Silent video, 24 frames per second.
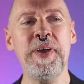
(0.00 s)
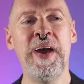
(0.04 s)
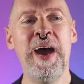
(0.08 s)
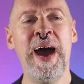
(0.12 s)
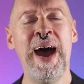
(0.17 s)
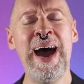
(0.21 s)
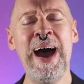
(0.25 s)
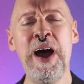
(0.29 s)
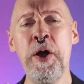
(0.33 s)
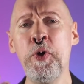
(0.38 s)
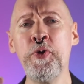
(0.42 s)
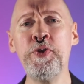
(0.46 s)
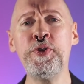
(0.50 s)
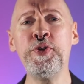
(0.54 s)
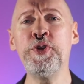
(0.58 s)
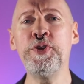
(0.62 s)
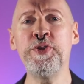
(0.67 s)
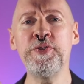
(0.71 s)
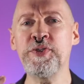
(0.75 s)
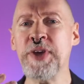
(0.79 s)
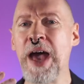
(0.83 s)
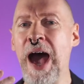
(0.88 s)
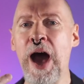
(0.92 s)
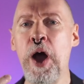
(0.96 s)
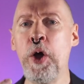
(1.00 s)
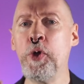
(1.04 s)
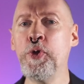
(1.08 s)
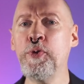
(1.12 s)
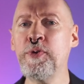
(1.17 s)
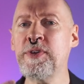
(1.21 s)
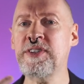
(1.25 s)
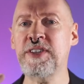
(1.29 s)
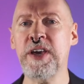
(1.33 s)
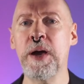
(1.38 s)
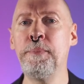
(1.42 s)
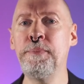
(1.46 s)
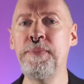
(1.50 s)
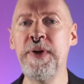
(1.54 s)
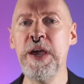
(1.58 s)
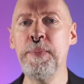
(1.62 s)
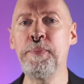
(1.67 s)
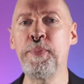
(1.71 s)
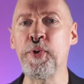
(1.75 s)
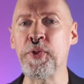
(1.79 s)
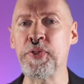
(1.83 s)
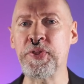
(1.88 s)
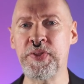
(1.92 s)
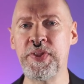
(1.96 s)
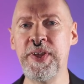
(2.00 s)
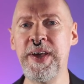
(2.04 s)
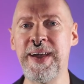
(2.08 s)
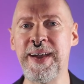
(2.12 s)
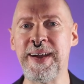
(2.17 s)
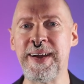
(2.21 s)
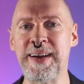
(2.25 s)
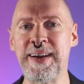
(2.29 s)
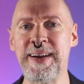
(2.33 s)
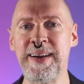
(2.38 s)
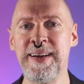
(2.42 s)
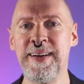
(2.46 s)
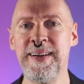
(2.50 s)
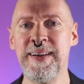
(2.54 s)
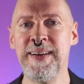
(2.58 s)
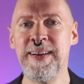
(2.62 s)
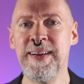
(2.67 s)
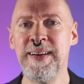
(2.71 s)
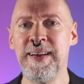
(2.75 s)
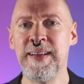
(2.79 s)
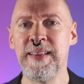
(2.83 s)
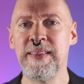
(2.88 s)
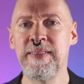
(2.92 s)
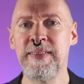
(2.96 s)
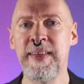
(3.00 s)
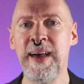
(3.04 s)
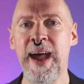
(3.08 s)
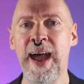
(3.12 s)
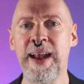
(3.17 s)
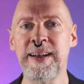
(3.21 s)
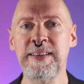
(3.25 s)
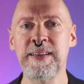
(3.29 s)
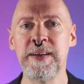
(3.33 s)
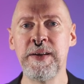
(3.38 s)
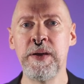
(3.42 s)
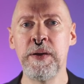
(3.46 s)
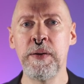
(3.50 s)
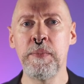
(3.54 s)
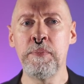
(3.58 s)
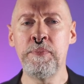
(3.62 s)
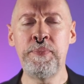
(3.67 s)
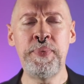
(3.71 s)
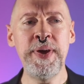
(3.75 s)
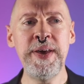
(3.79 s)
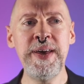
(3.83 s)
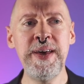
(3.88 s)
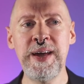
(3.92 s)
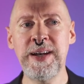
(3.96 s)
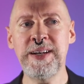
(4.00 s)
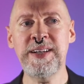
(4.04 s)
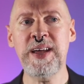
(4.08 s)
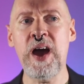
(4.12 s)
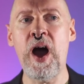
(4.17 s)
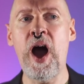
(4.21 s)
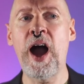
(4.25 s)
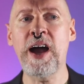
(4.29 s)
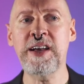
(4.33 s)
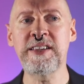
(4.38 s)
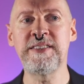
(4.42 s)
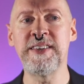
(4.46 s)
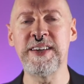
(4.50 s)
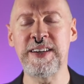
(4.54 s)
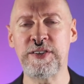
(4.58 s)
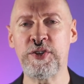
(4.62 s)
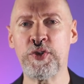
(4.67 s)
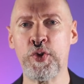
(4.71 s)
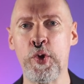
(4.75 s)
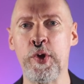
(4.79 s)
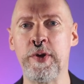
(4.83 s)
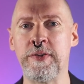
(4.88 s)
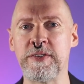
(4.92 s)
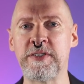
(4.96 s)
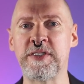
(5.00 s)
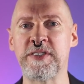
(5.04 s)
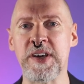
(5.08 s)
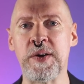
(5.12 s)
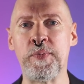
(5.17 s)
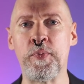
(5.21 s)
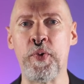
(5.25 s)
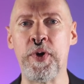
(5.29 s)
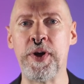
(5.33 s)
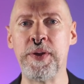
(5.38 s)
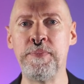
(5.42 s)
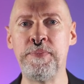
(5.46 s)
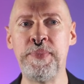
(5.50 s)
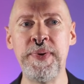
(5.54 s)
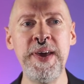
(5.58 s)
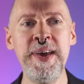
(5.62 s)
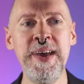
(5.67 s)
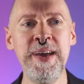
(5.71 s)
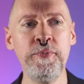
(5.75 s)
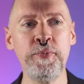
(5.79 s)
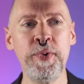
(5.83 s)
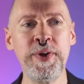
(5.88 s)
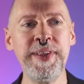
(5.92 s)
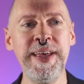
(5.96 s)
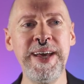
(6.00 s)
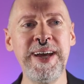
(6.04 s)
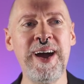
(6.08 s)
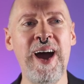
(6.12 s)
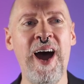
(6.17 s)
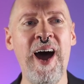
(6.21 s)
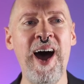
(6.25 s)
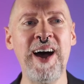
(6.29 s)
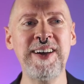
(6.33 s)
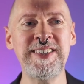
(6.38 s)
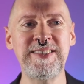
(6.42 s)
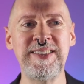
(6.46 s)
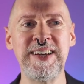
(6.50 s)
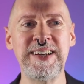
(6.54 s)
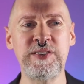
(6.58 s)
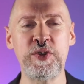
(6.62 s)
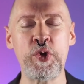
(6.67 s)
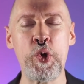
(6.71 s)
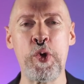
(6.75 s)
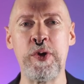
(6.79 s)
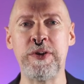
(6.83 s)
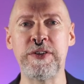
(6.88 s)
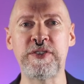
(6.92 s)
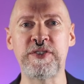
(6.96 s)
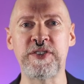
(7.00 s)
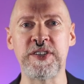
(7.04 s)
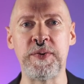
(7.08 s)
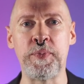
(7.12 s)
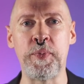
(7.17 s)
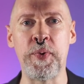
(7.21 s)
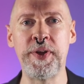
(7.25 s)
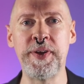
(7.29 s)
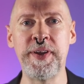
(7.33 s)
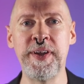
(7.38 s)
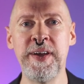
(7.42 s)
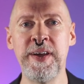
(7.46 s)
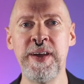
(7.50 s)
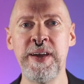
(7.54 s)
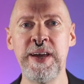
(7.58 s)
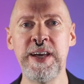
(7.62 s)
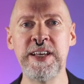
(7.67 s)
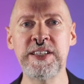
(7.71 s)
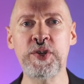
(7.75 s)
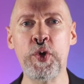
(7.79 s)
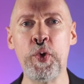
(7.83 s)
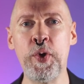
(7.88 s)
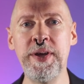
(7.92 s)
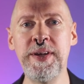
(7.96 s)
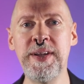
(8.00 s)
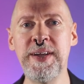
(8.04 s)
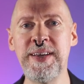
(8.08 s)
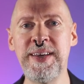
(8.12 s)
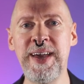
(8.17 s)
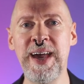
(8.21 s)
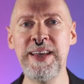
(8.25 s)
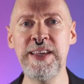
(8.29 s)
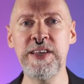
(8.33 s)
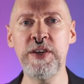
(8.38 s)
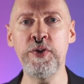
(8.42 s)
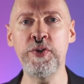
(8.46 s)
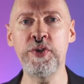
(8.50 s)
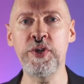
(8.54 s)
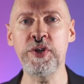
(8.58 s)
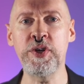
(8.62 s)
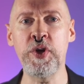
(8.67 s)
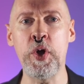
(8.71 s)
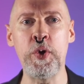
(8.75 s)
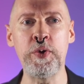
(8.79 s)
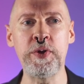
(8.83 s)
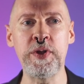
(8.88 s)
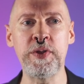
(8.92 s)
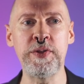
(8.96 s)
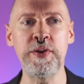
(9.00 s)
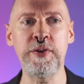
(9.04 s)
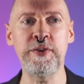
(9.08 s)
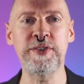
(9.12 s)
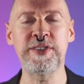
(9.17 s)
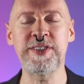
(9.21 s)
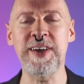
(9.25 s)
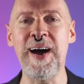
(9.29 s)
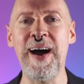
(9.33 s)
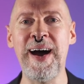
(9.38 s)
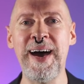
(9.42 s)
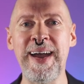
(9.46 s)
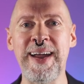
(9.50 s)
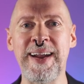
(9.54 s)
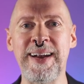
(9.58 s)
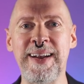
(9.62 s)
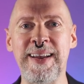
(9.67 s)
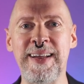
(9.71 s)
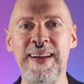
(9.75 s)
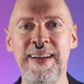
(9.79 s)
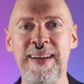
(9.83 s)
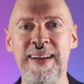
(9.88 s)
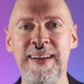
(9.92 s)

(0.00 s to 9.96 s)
how do, you, how do some people think that being toxic toward someone, being really caustic toward someone, is going to get you to go to their side?